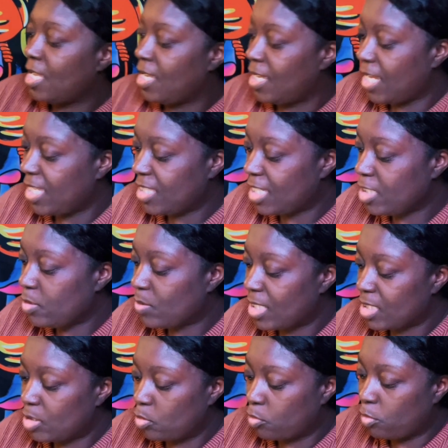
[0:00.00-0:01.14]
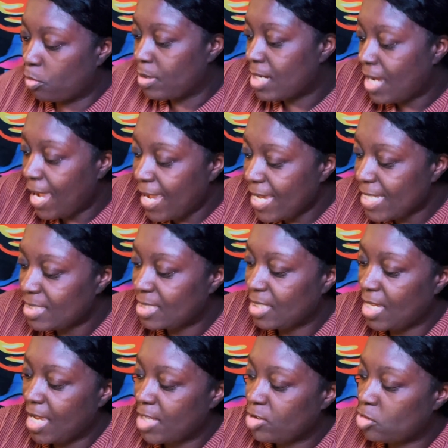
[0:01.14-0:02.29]
and then you get to create
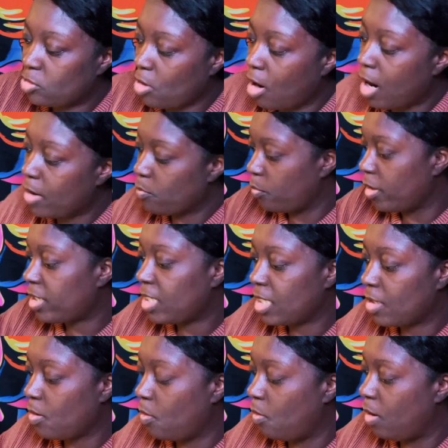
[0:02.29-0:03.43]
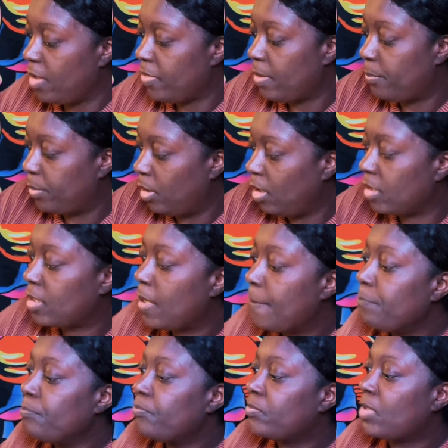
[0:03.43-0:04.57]
and start working on the book.
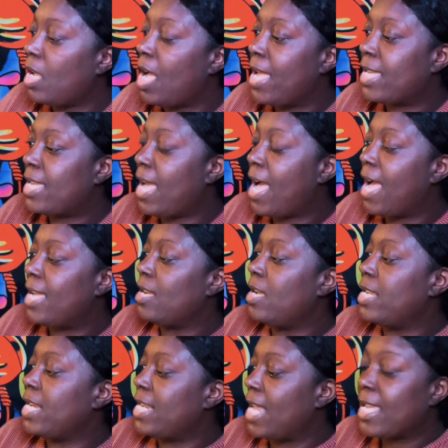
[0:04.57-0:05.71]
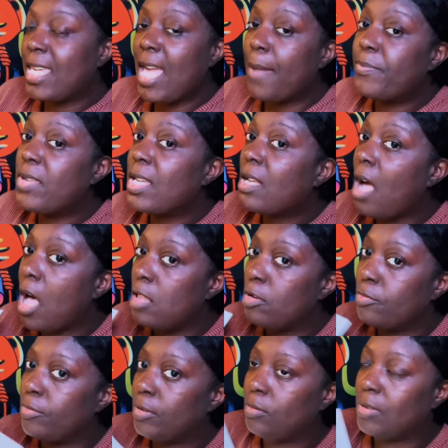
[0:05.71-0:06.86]
I kept it
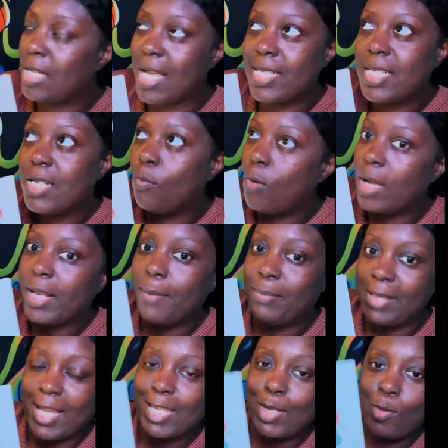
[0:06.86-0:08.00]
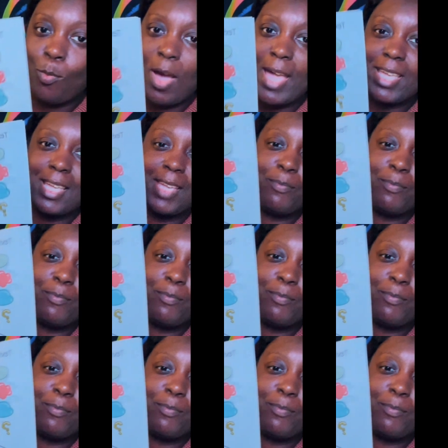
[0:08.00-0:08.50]
colorful. I didn't want it black and white